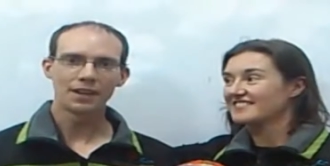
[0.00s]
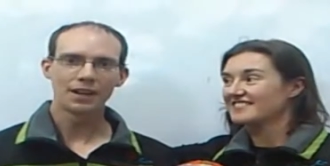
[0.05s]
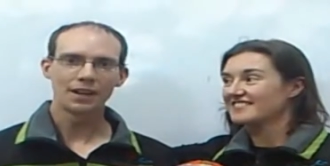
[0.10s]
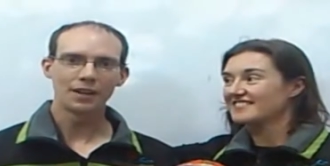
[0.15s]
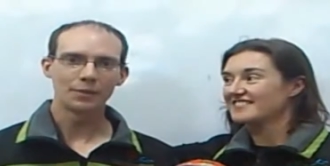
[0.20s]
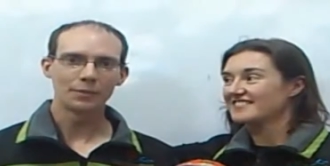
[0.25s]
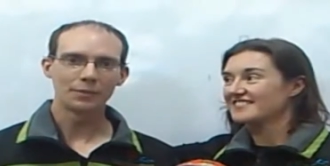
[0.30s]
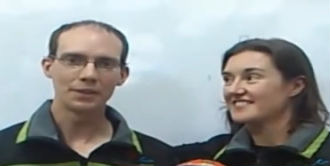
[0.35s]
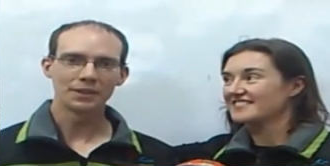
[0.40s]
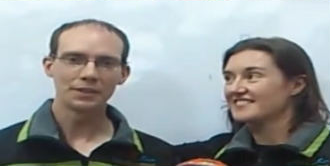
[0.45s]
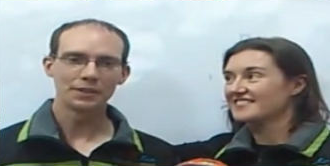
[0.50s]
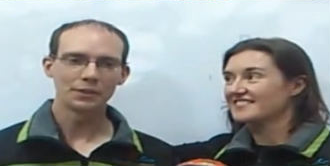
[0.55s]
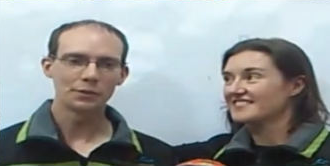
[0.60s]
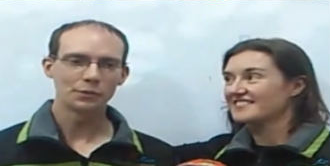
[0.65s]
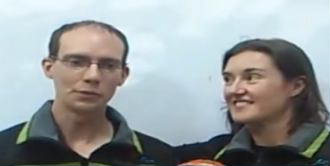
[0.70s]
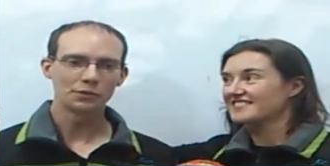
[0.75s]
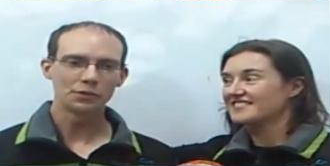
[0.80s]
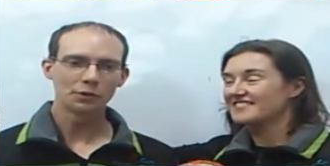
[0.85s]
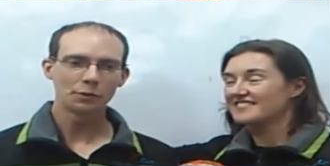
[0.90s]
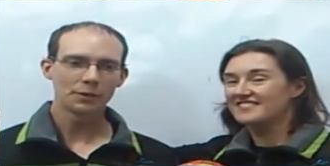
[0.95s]
Speaker 1: Um, he
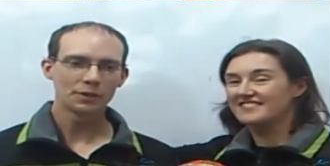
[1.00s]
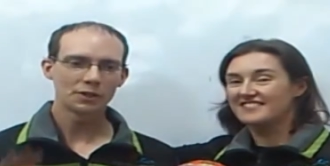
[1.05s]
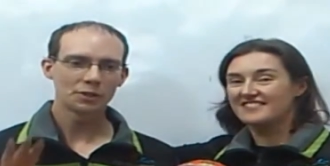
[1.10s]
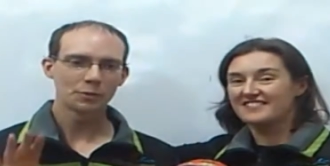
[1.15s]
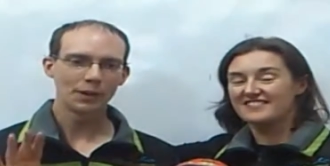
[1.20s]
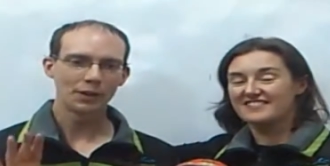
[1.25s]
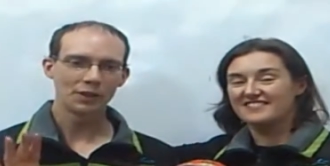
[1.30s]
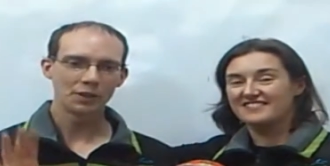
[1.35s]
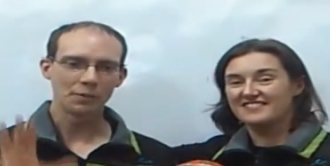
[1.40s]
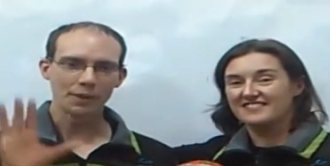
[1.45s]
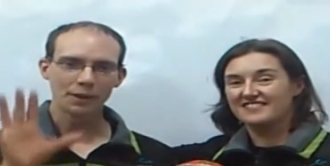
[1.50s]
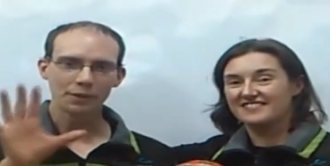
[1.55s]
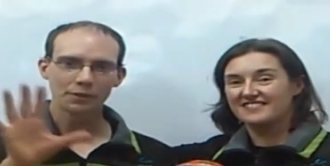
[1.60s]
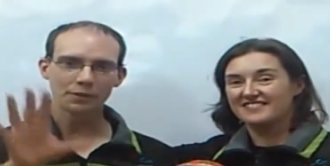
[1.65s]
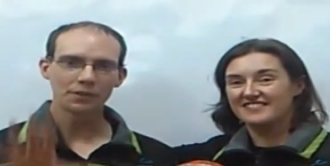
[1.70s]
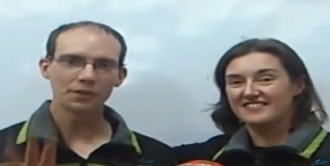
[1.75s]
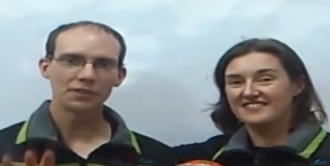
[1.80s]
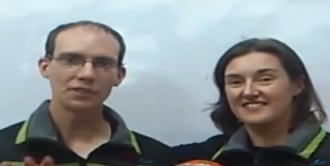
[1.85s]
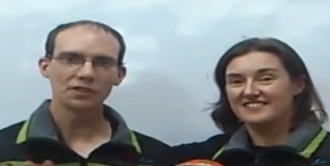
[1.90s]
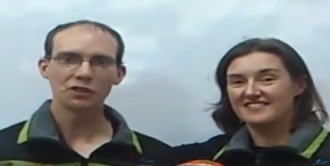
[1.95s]
knew so much about the
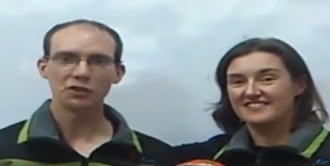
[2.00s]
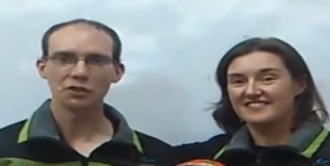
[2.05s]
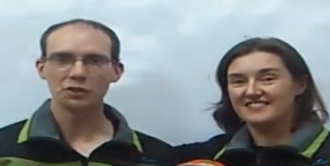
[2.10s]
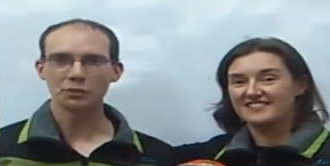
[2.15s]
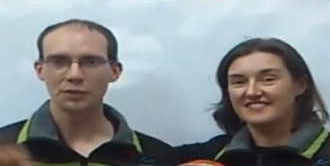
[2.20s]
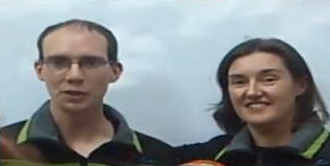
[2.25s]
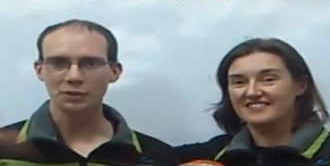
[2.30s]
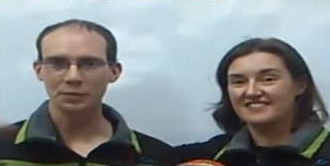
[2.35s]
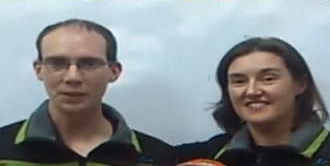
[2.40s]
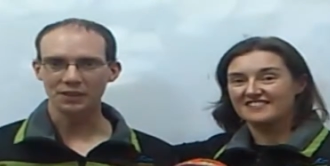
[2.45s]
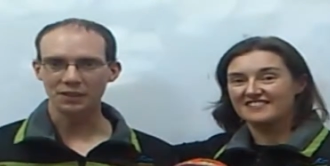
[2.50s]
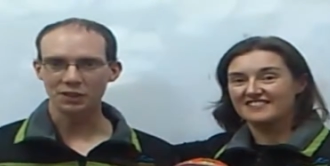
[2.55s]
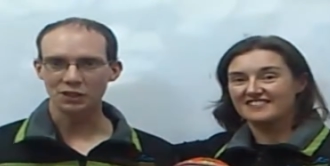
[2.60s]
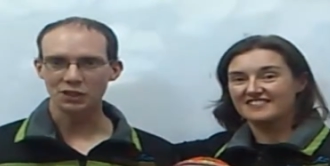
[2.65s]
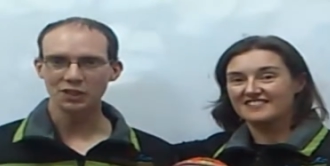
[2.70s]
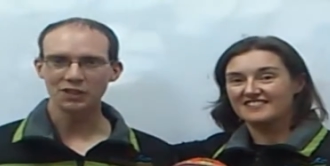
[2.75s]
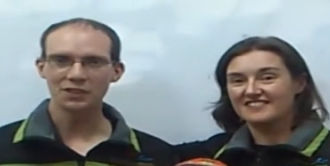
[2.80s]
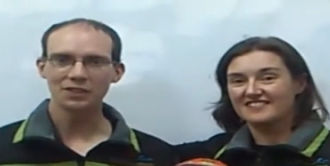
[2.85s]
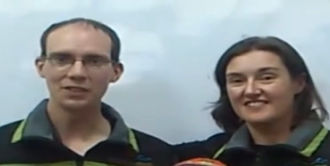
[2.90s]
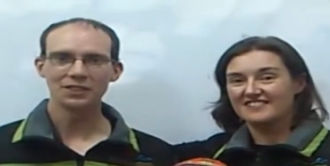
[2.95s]
mountains. He knew so much about the
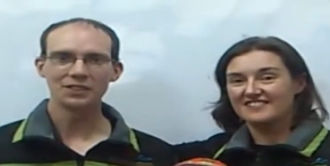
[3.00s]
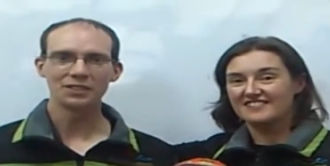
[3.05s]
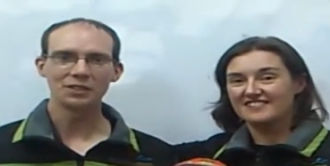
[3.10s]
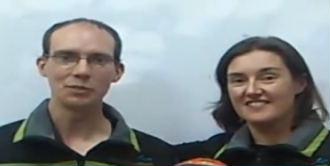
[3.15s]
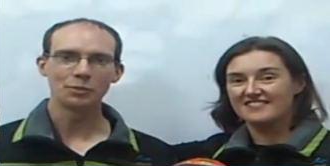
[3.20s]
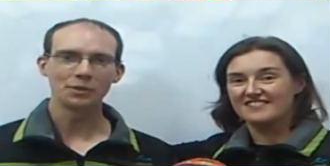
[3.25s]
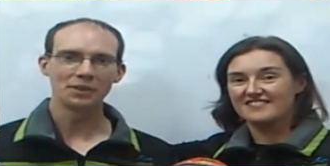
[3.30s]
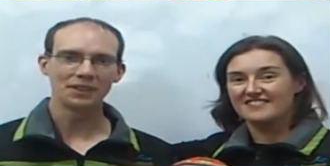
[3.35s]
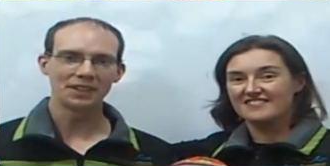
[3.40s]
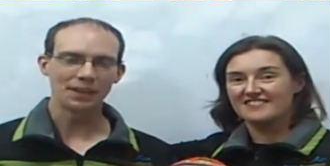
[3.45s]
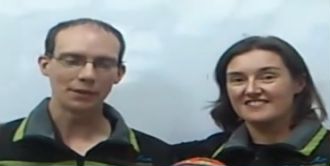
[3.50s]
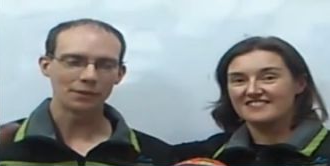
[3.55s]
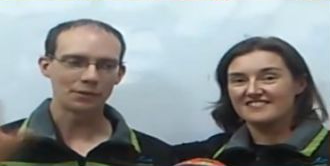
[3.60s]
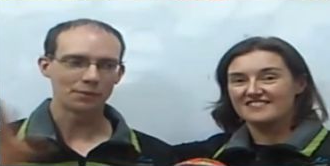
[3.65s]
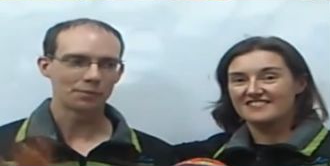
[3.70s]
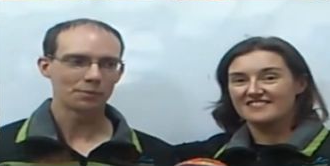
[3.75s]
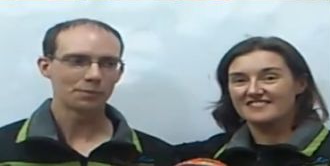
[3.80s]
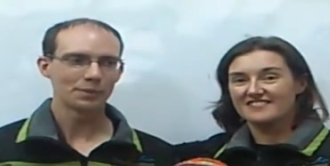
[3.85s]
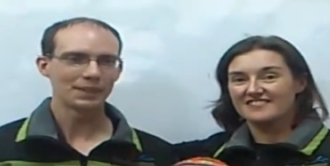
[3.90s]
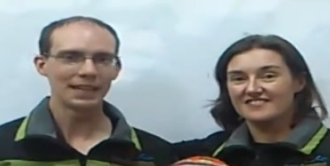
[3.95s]
jungle. He pointed out
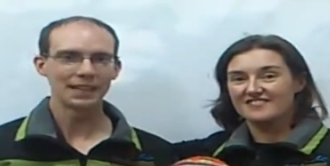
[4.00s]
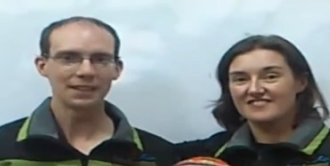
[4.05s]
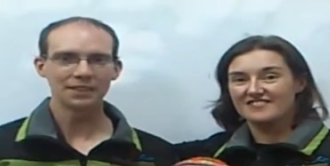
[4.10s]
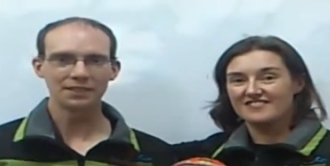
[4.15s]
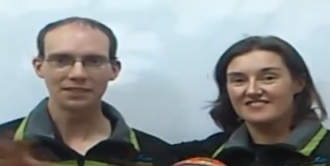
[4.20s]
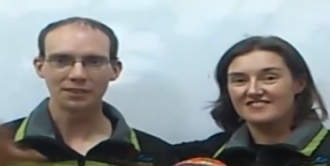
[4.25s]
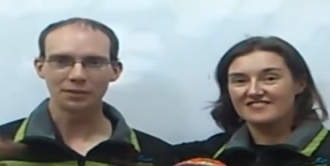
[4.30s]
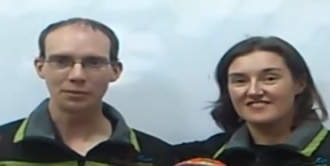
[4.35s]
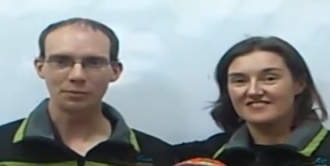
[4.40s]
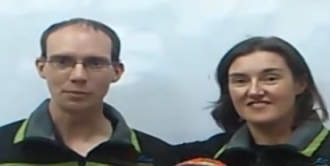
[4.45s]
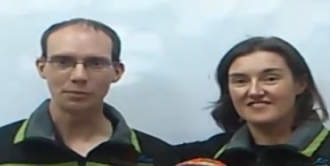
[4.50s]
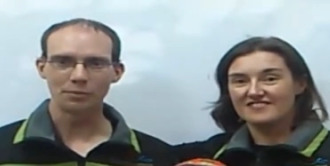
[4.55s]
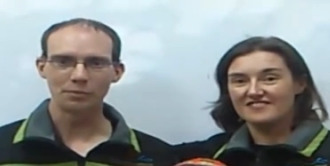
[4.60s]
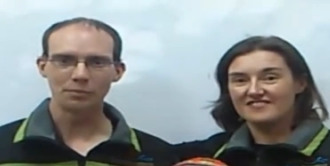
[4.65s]
plants and